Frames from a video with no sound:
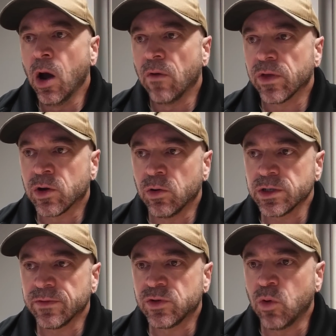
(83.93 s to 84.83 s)
Over the
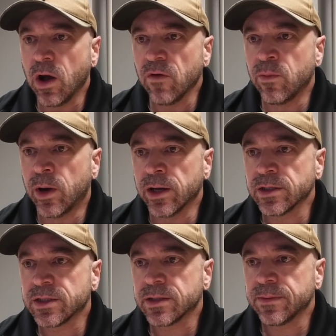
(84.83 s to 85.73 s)
course of 12
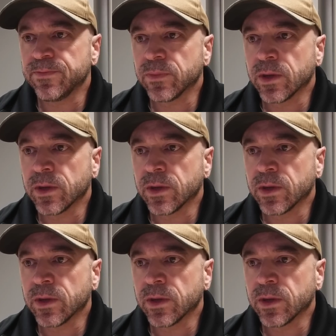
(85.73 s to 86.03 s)
months,